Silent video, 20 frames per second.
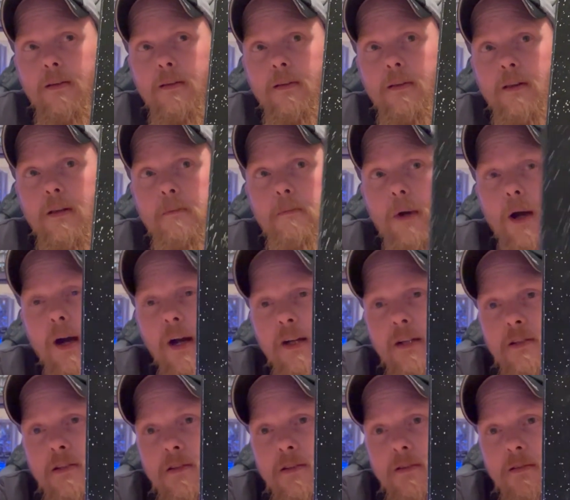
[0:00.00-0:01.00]
the
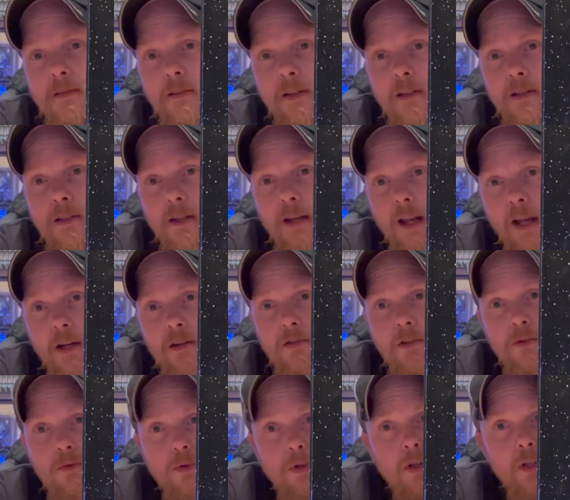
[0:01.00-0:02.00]
box is in
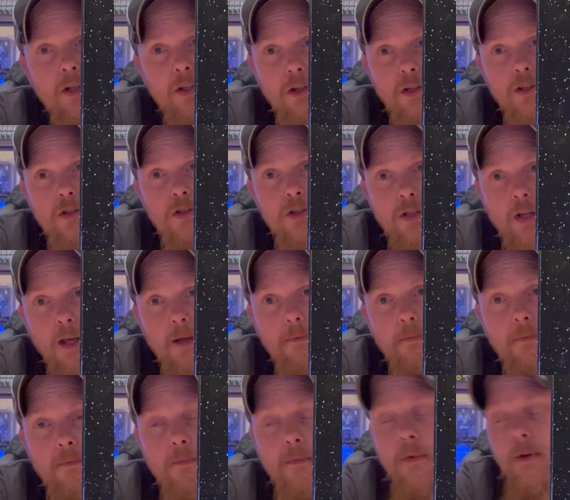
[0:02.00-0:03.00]
actually really good shape.
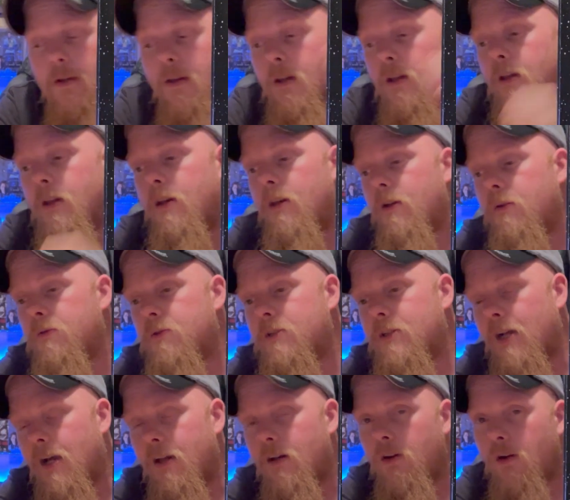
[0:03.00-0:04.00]
And it was
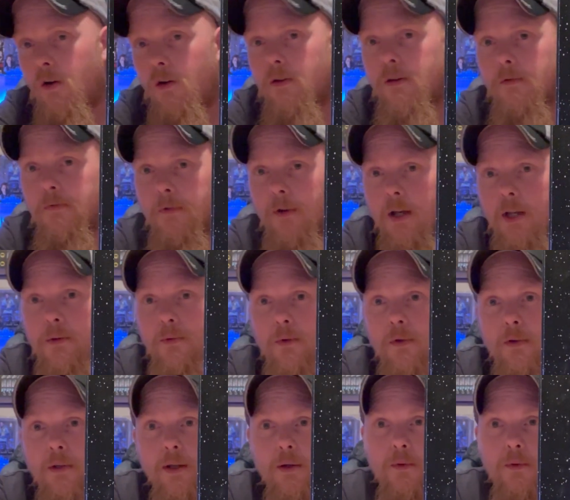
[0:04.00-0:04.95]
kind of hard to find one that